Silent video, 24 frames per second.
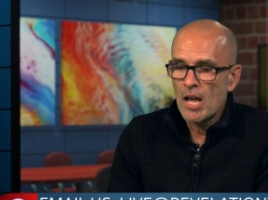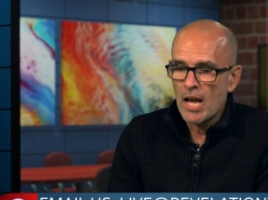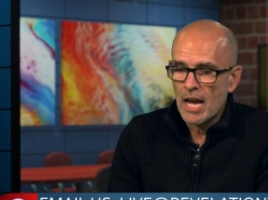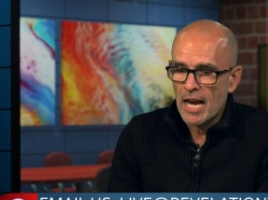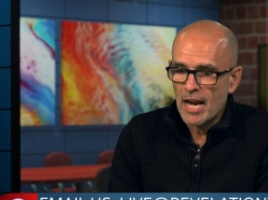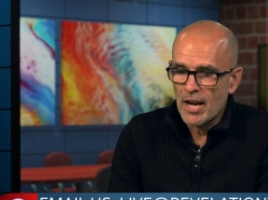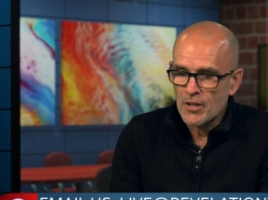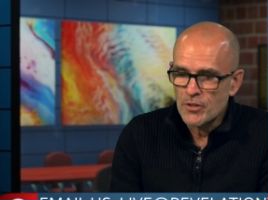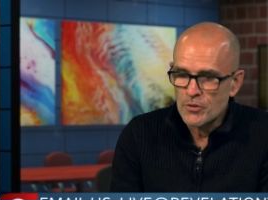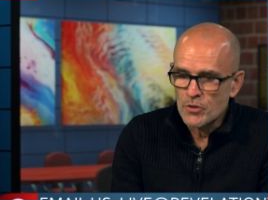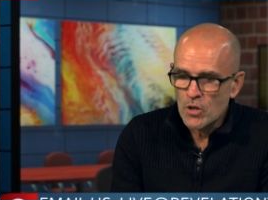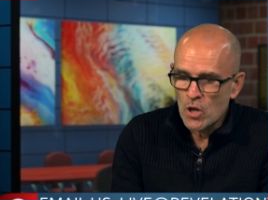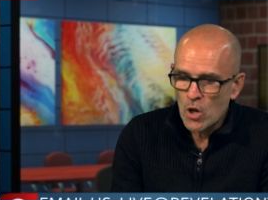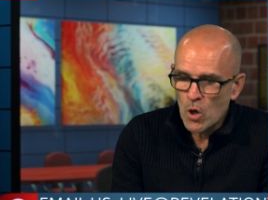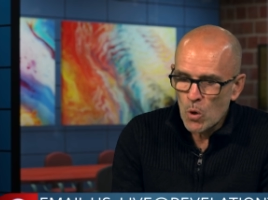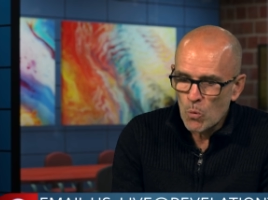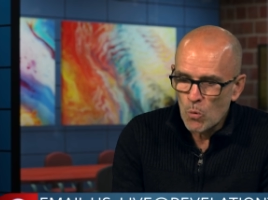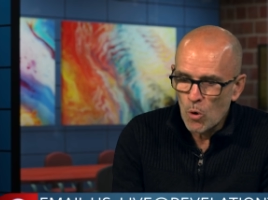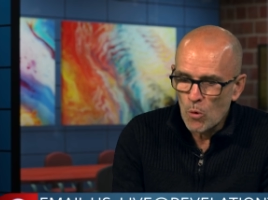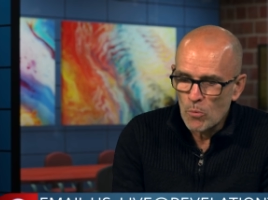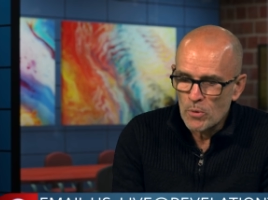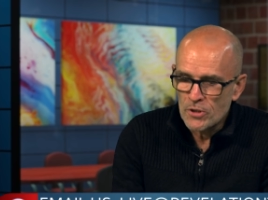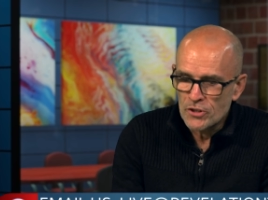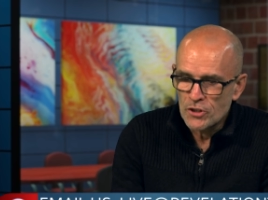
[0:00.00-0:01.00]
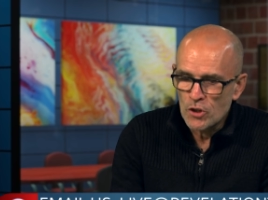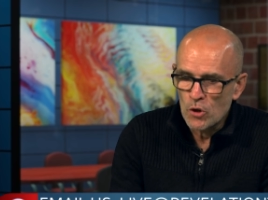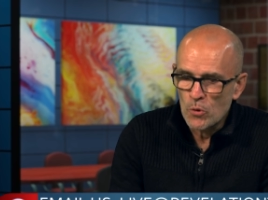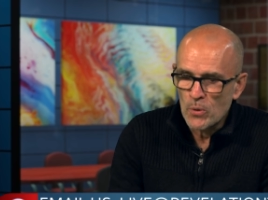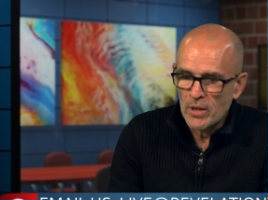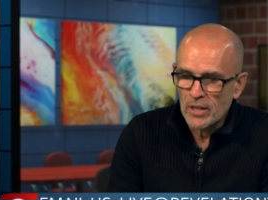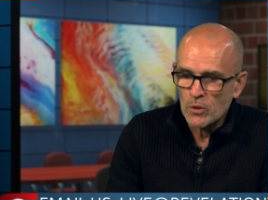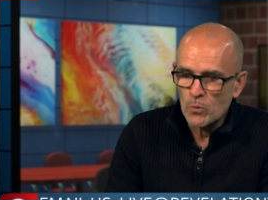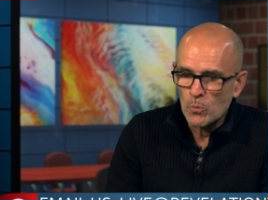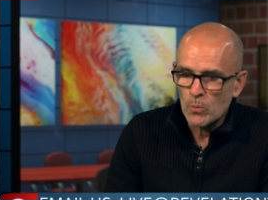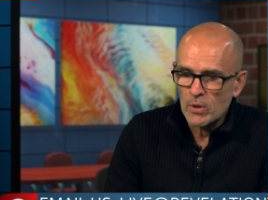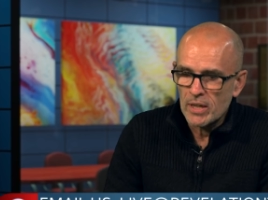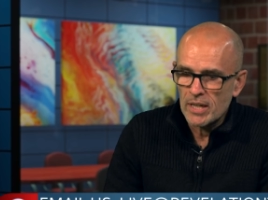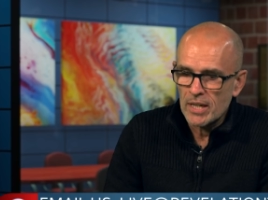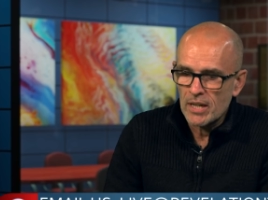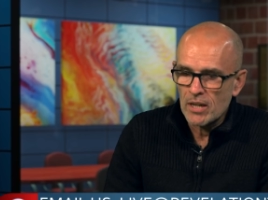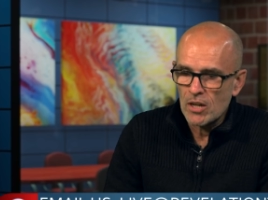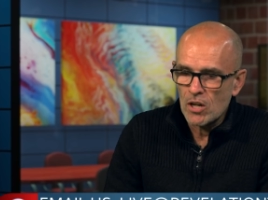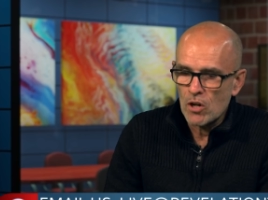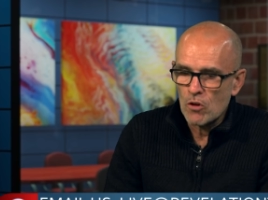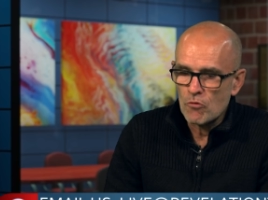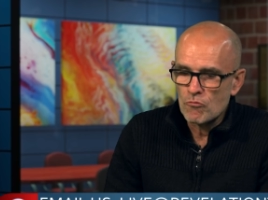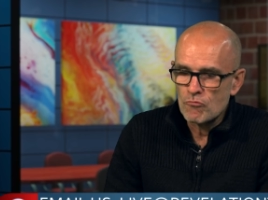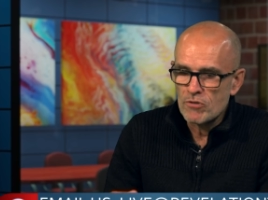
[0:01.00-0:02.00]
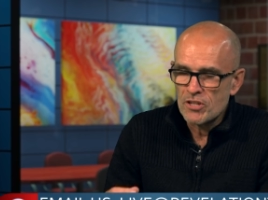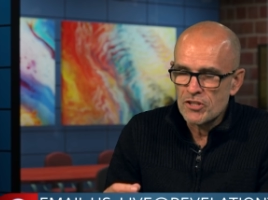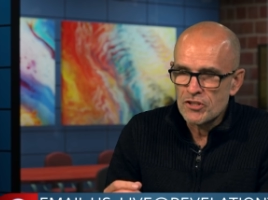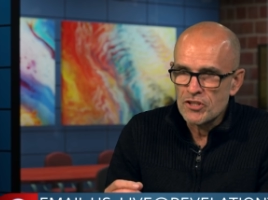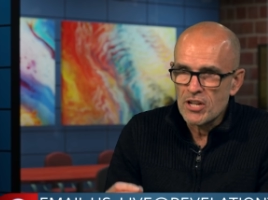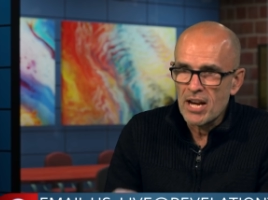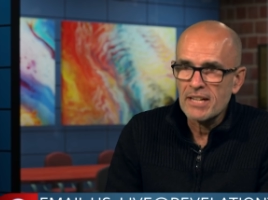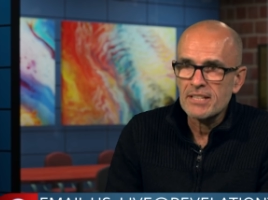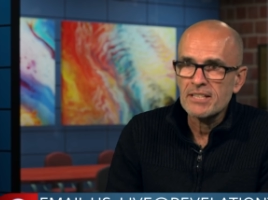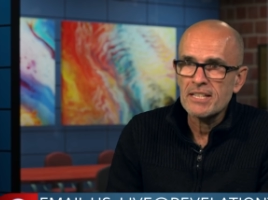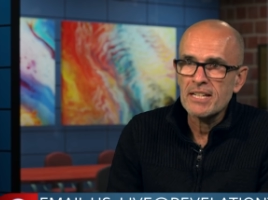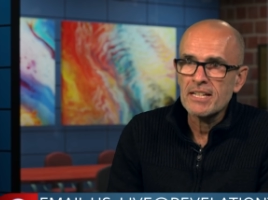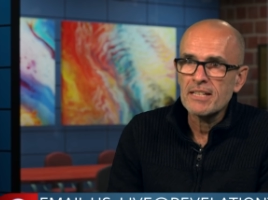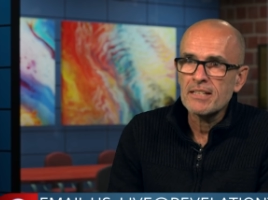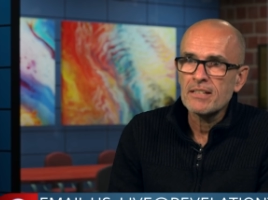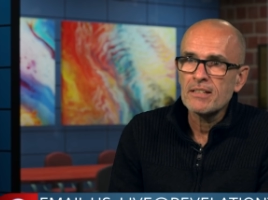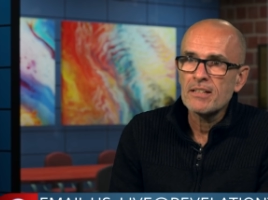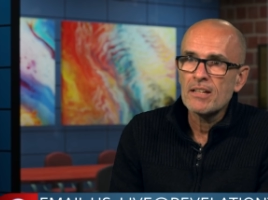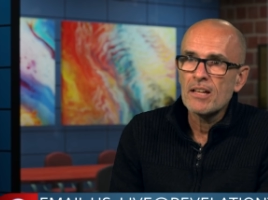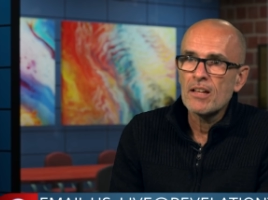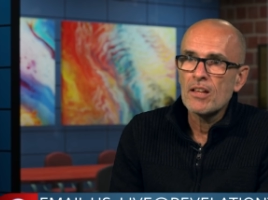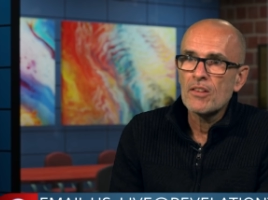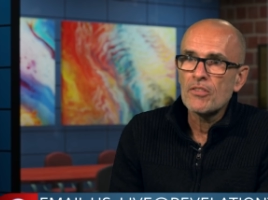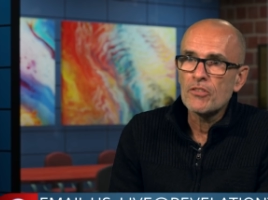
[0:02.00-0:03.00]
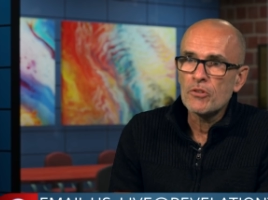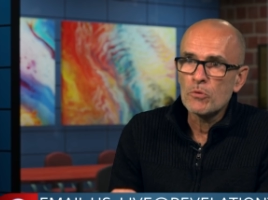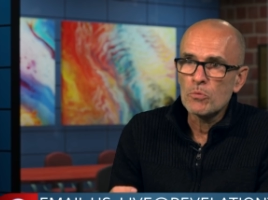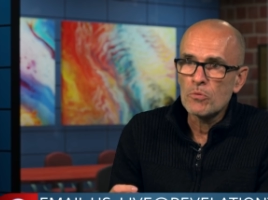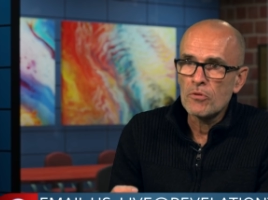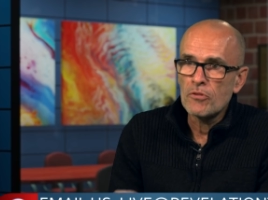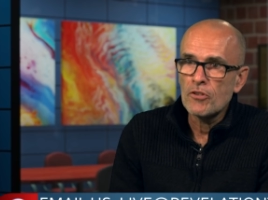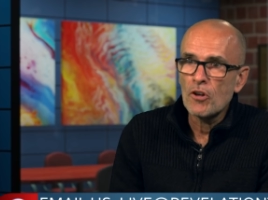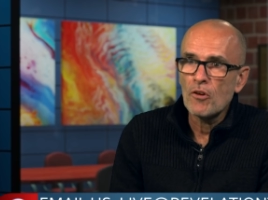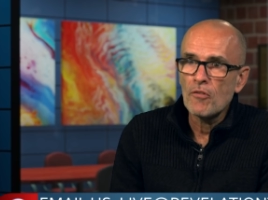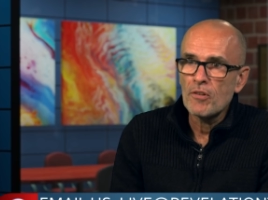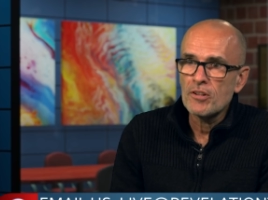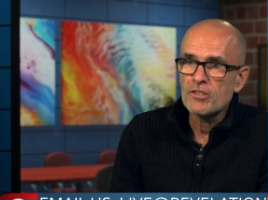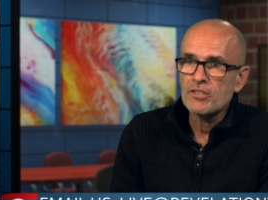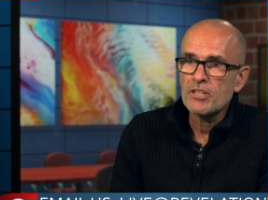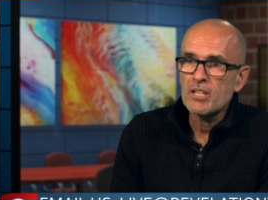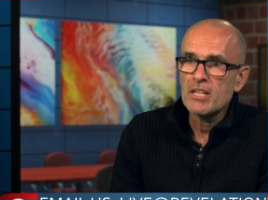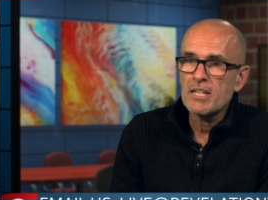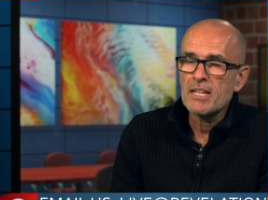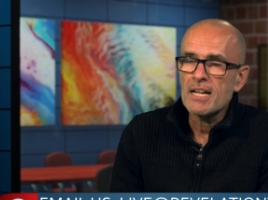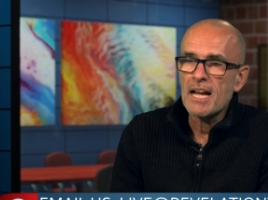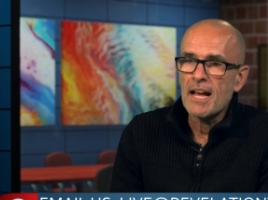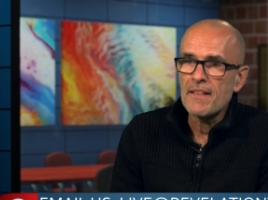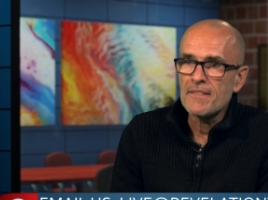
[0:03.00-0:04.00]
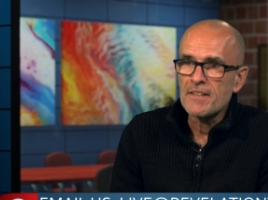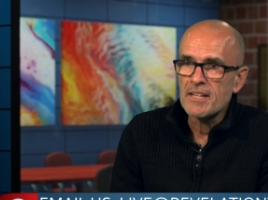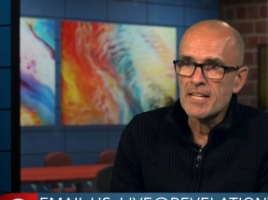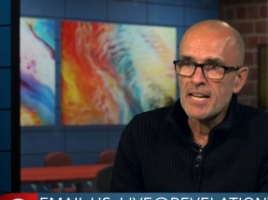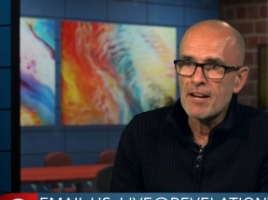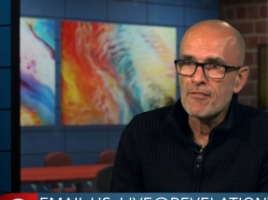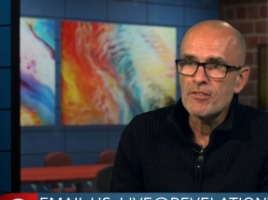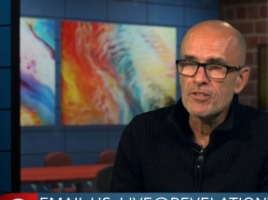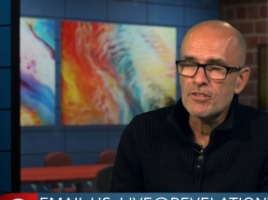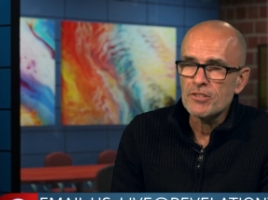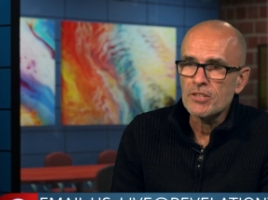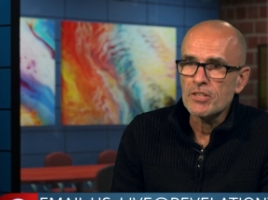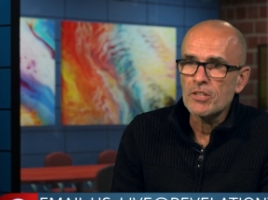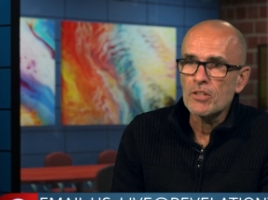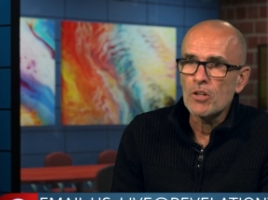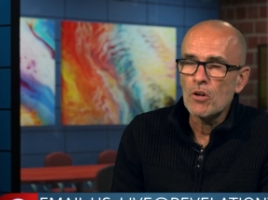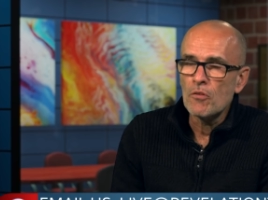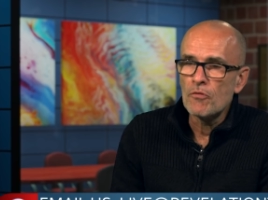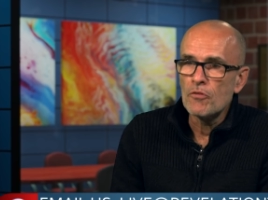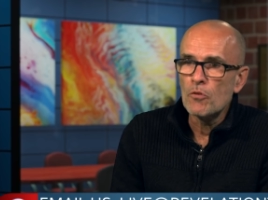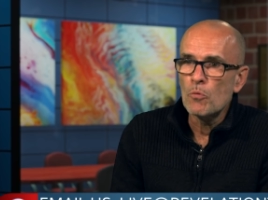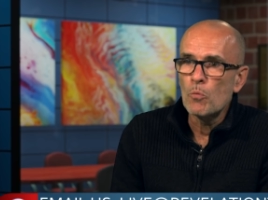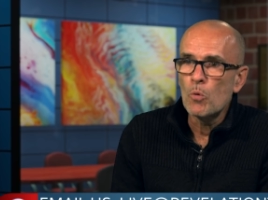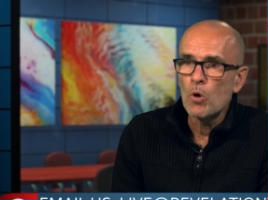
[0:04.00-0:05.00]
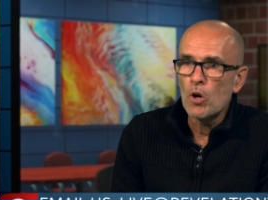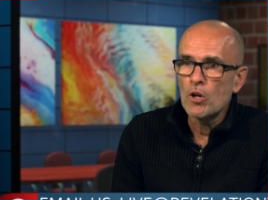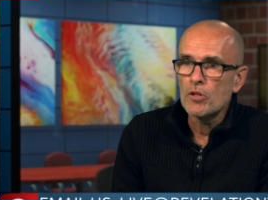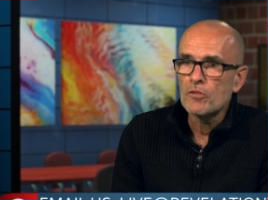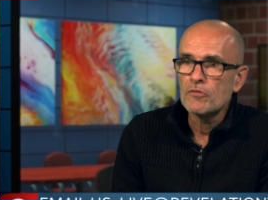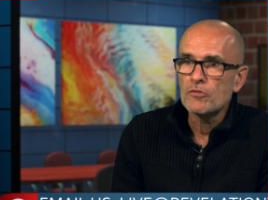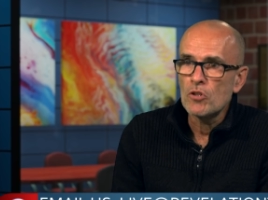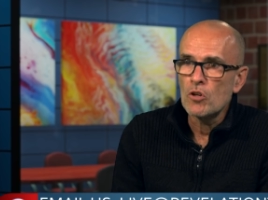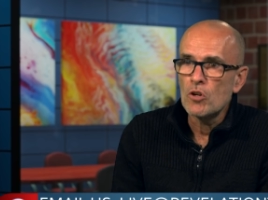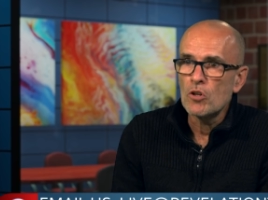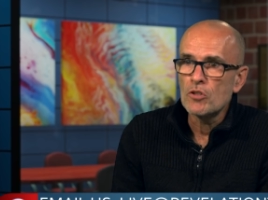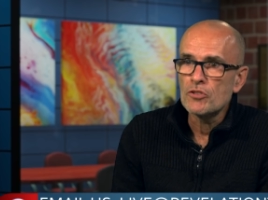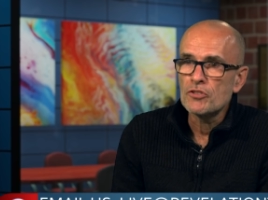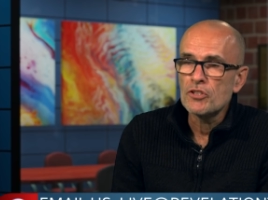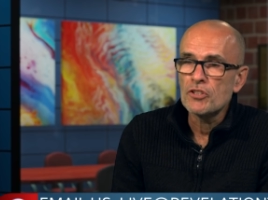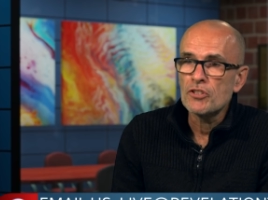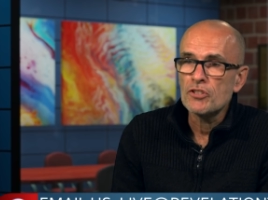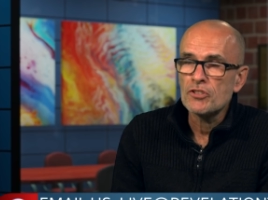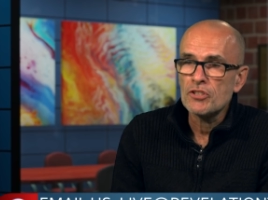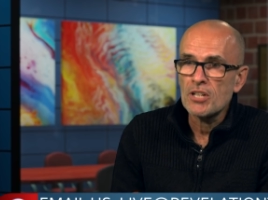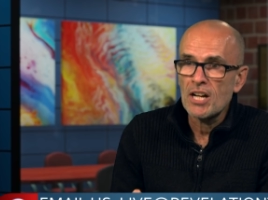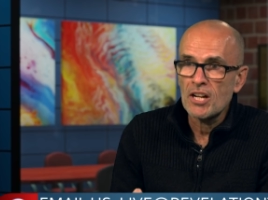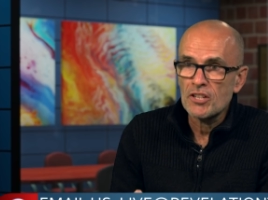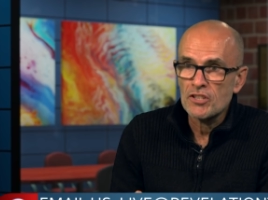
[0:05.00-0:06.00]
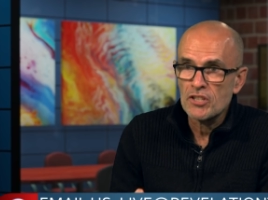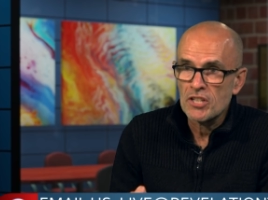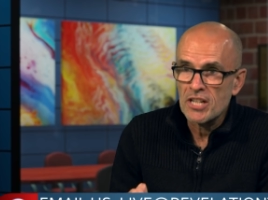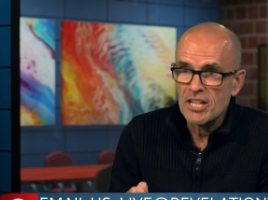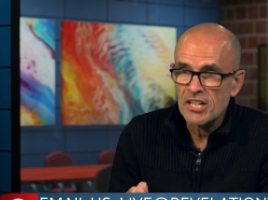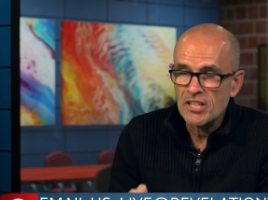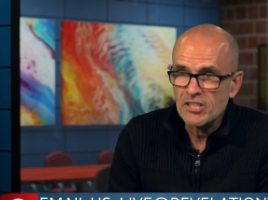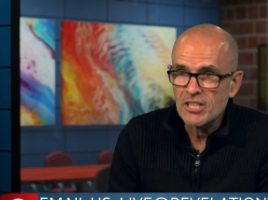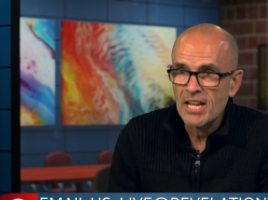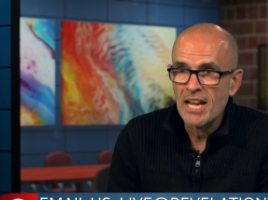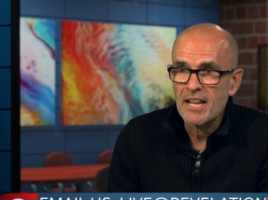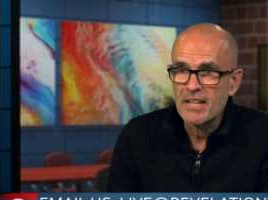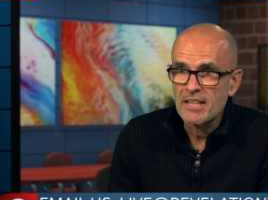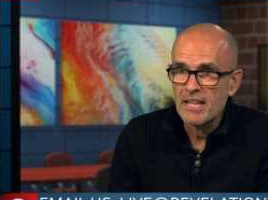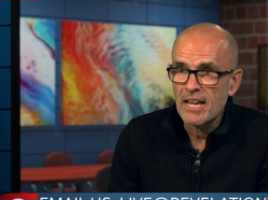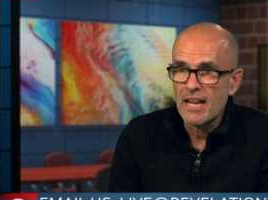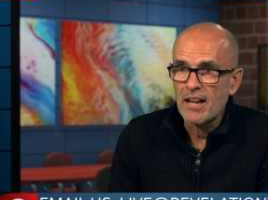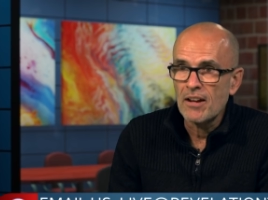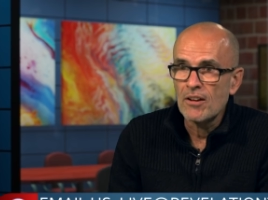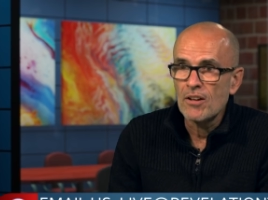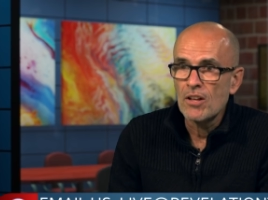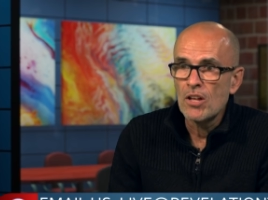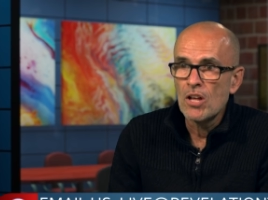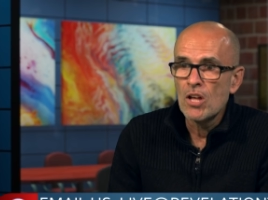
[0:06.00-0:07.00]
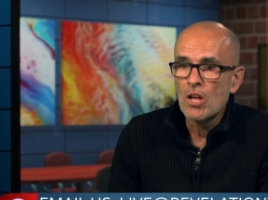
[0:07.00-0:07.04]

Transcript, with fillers: And what we're doing, we're rejecting the authority and the inerrancy of the Word of God to such an extent now